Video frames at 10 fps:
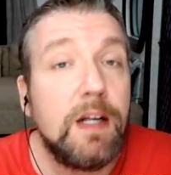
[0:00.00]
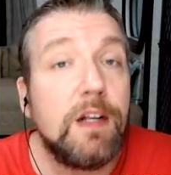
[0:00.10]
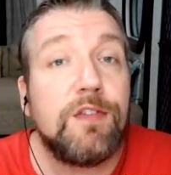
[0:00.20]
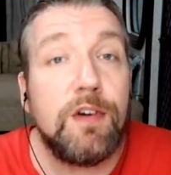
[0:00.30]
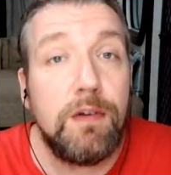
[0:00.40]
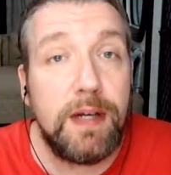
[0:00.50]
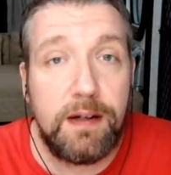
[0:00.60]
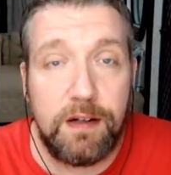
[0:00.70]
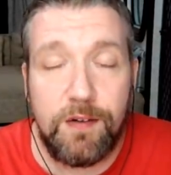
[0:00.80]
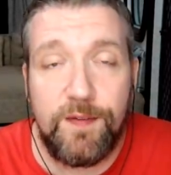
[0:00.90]
certainly it
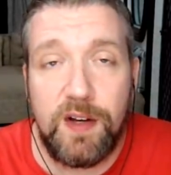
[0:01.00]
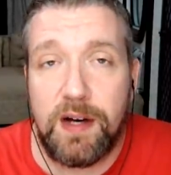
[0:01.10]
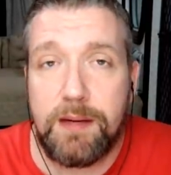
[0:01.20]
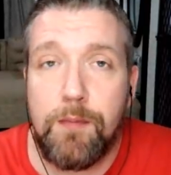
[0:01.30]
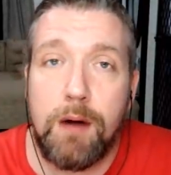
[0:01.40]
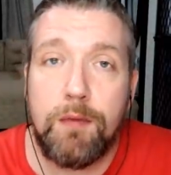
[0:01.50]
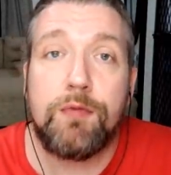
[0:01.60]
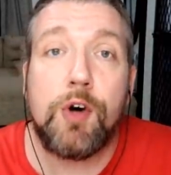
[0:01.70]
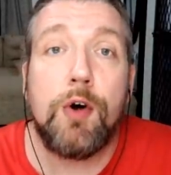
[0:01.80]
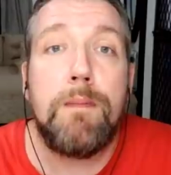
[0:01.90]
doesn't feel like Marvel
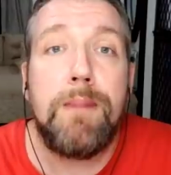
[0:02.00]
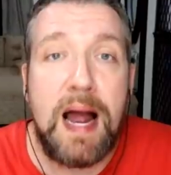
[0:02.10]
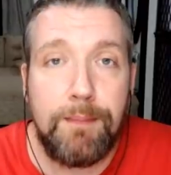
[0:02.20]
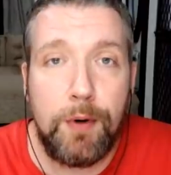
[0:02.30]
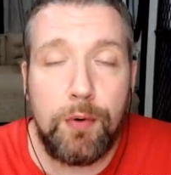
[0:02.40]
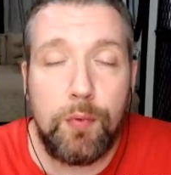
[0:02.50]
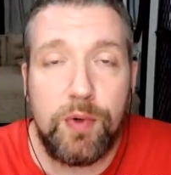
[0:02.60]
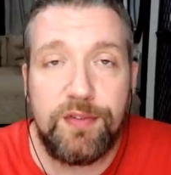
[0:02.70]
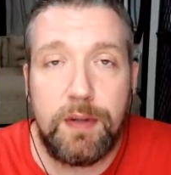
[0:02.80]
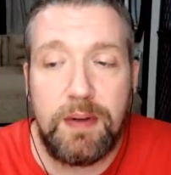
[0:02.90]
have grown a backbone
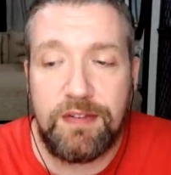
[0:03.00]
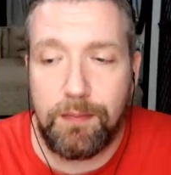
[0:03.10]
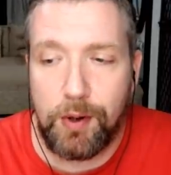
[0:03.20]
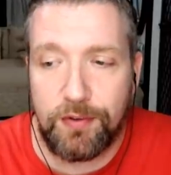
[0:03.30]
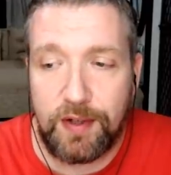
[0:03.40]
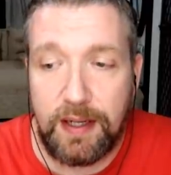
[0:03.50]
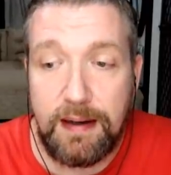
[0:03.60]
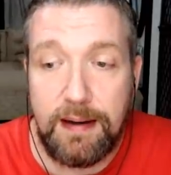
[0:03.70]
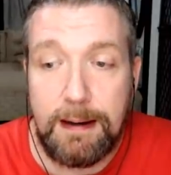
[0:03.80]
with CB Cebulski